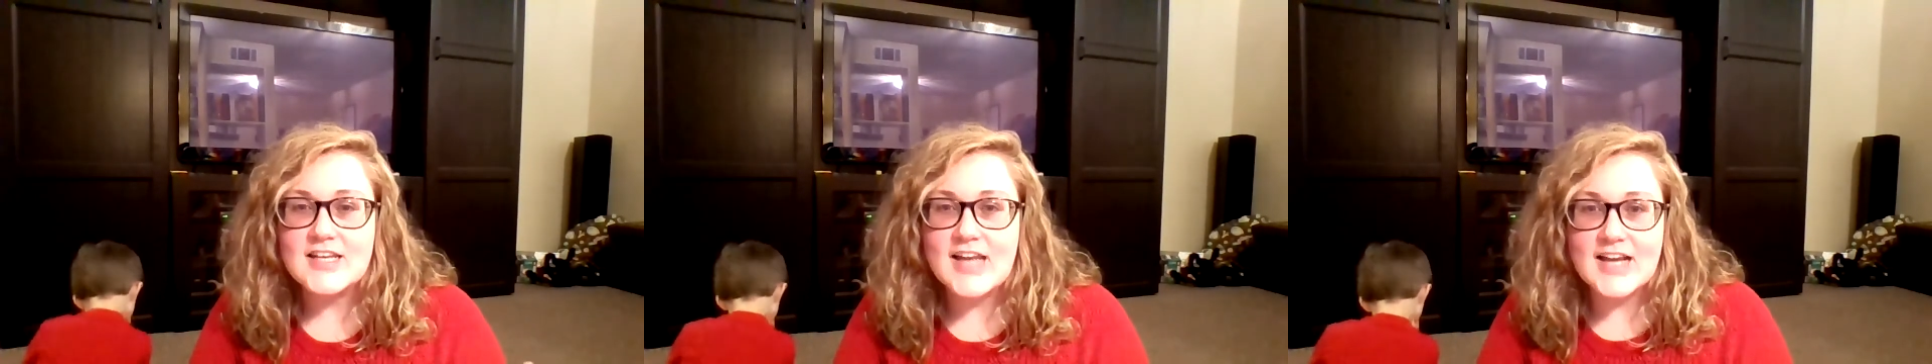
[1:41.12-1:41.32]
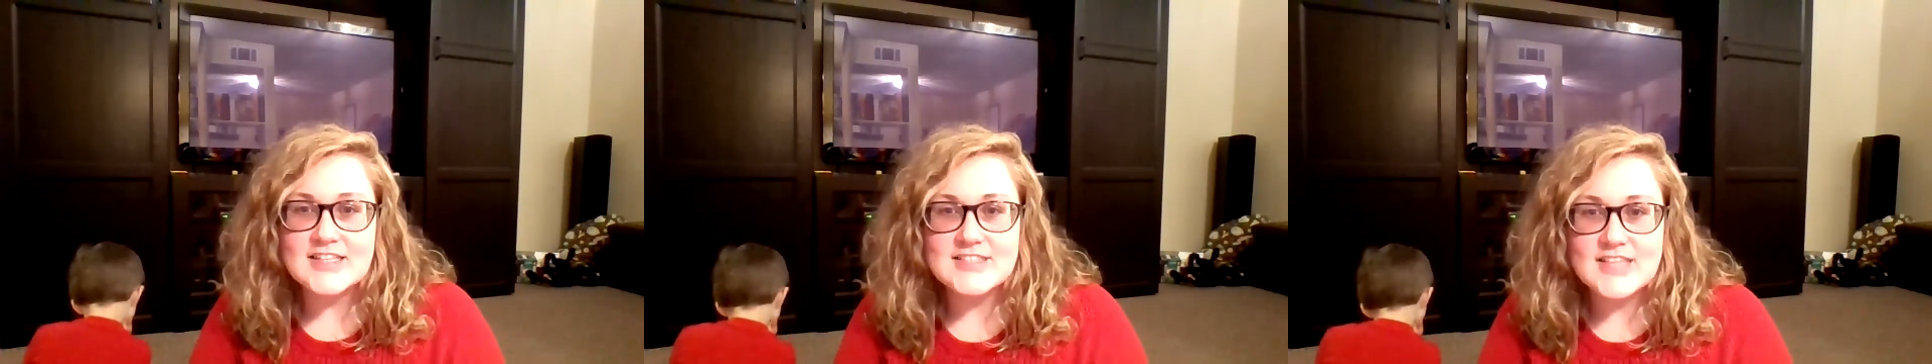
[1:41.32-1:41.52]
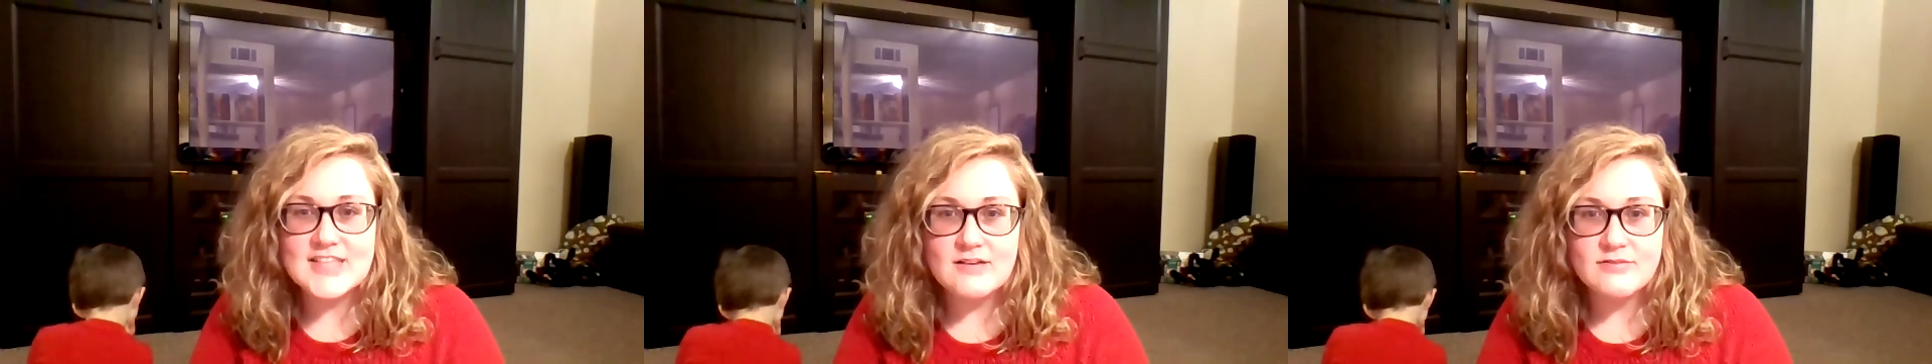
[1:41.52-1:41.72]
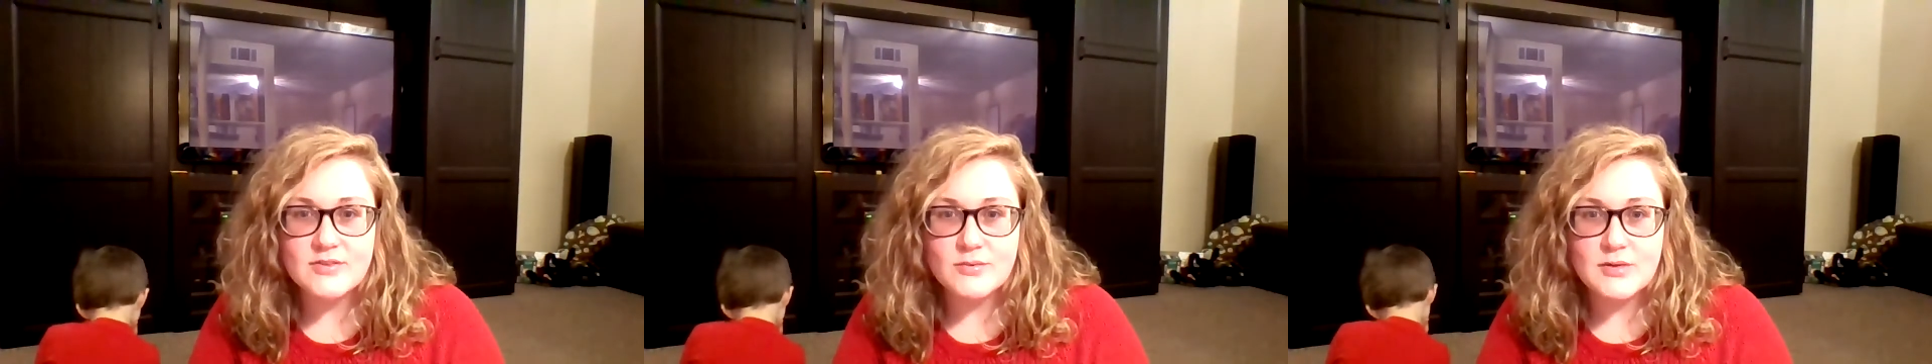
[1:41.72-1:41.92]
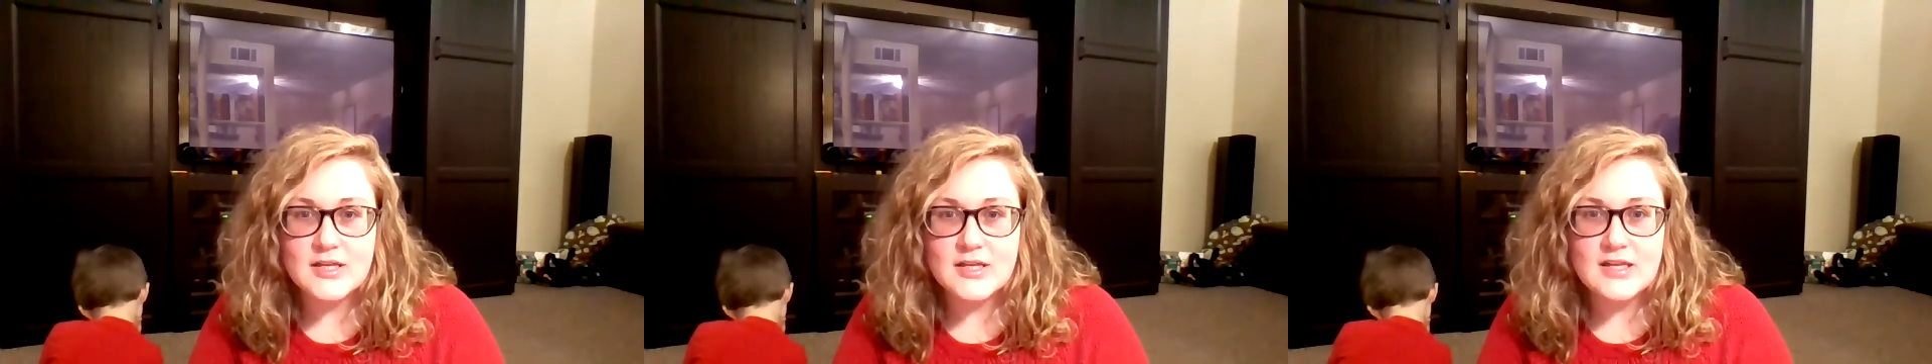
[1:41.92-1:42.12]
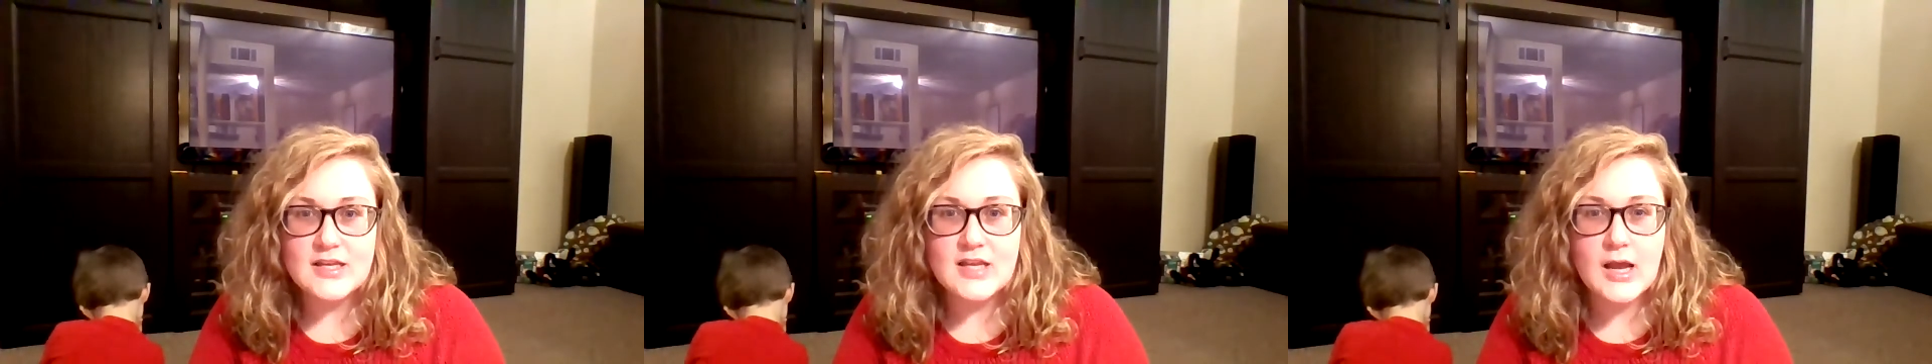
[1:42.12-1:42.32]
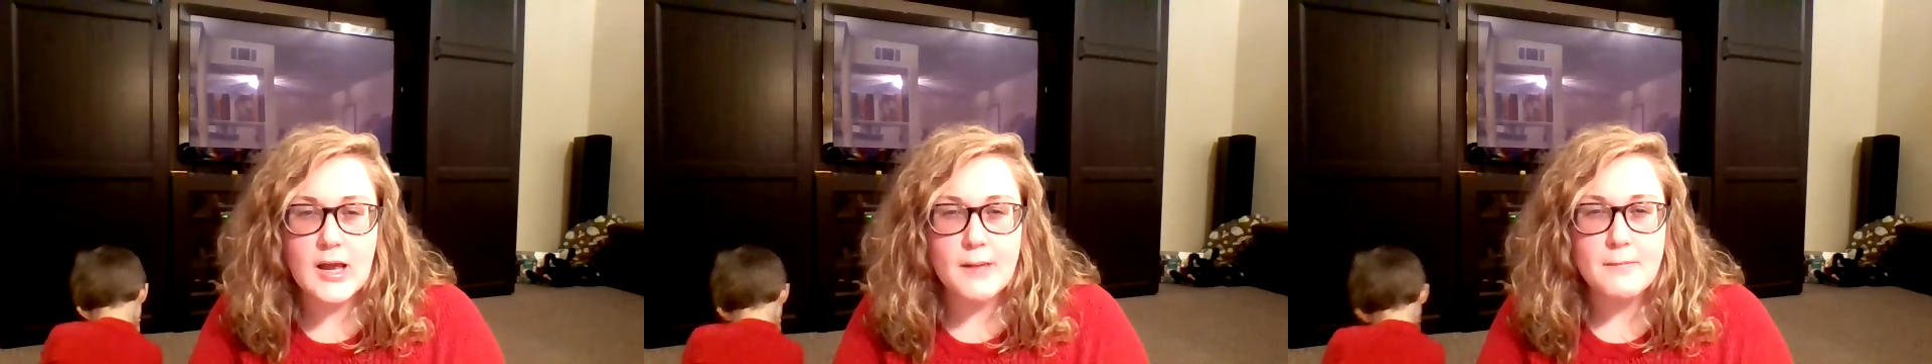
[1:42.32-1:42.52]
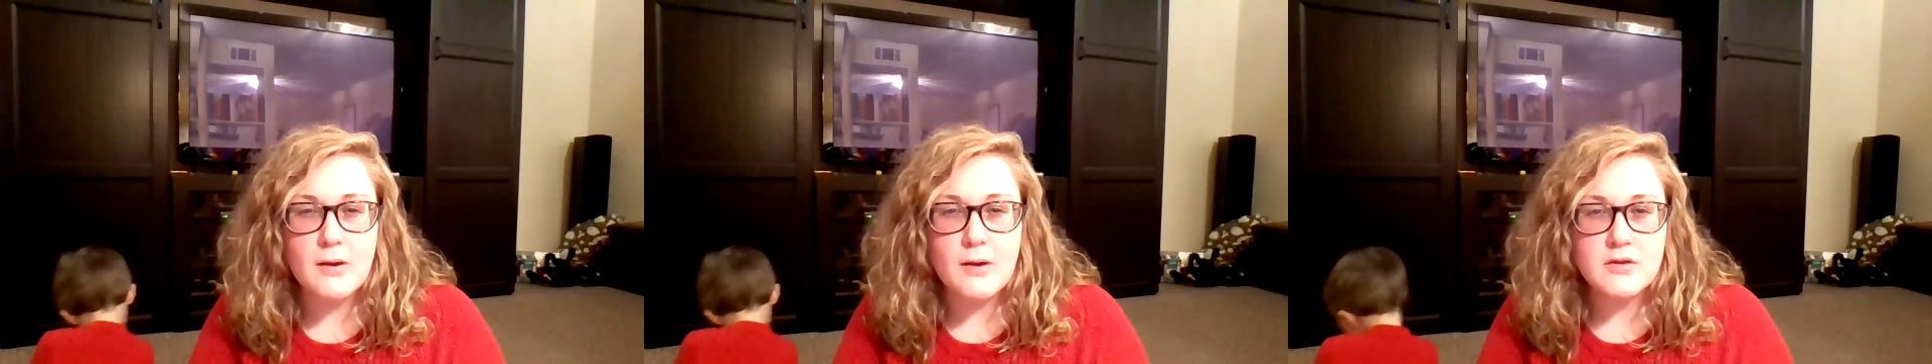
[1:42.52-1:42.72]
The next set of 3
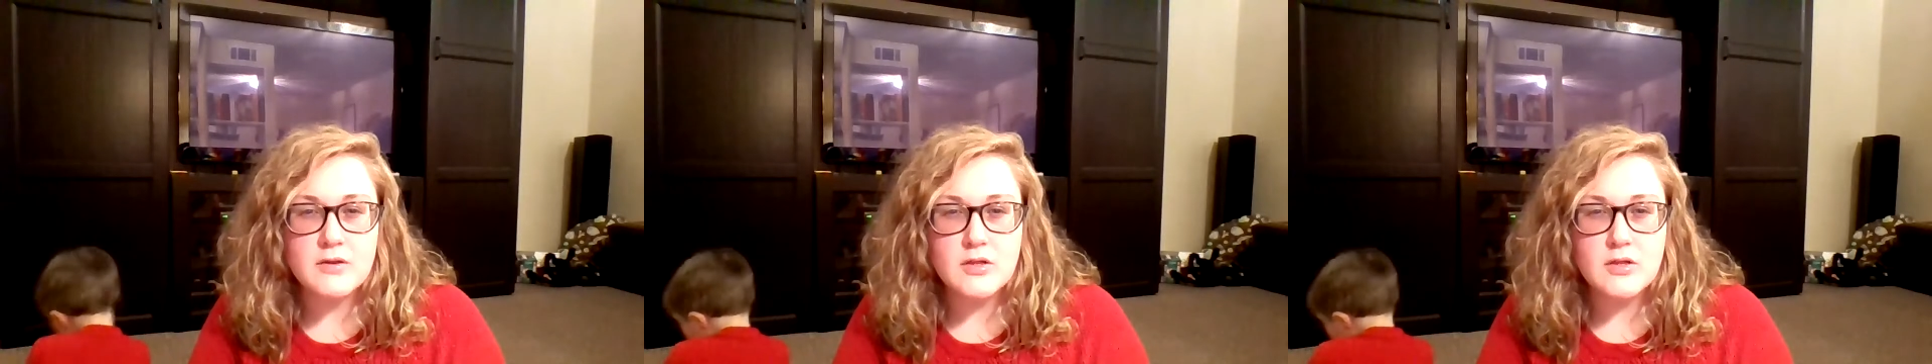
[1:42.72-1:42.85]
are